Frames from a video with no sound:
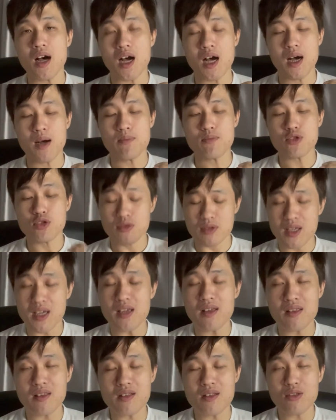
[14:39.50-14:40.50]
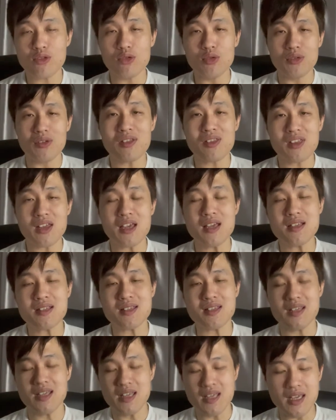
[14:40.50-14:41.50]
two things
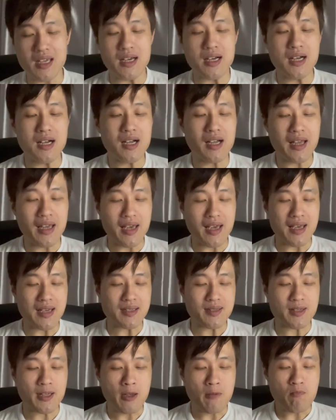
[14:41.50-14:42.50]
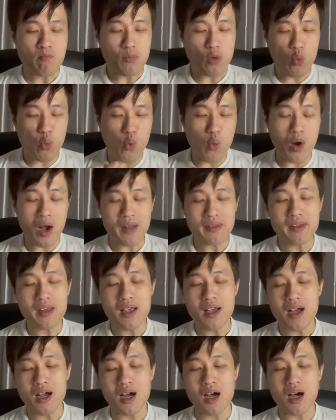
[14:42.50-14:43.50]
here is, one,
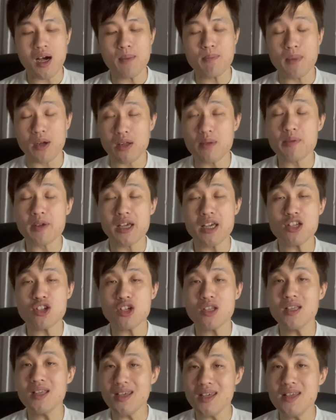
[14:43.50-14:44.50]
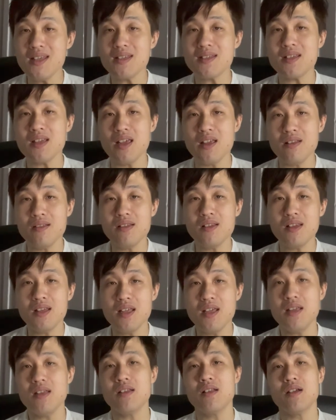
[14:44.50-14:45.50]
multiplication is
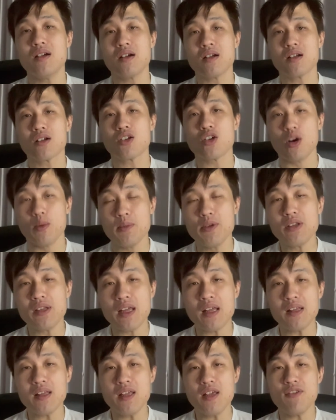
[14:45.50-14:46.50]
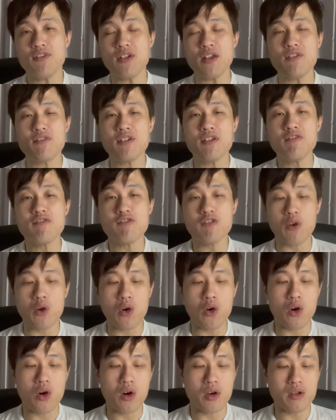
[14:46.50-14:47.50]
indeed commutative even
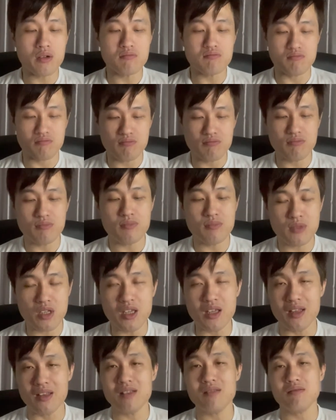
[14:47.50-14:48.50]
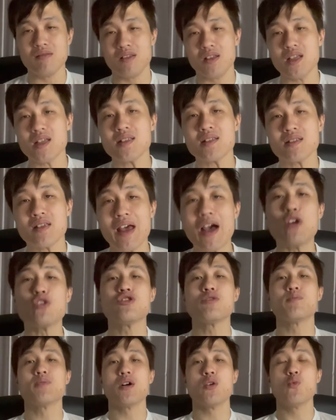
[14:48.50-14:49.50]
for in this
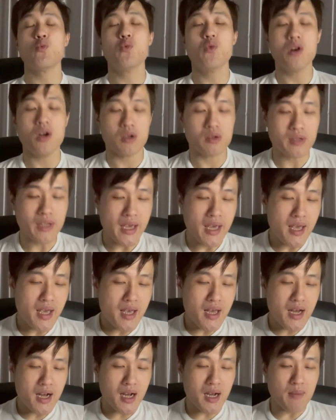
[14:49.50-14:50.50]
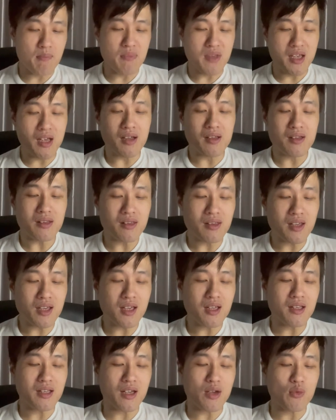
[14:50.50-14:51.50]
algebra world. The other
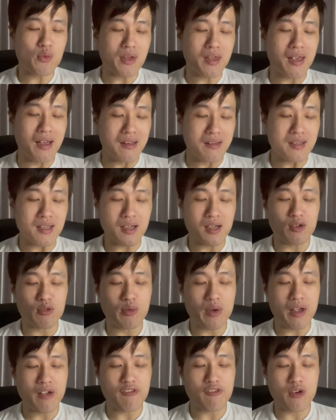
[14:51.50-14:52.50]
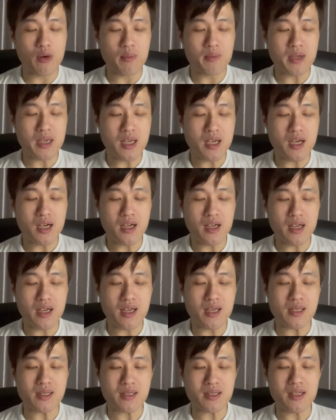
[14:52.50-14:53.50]
thing that we can take away from here
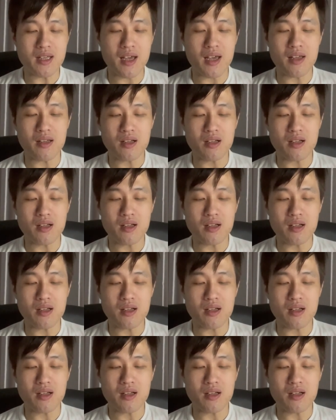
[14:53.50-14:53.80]
is that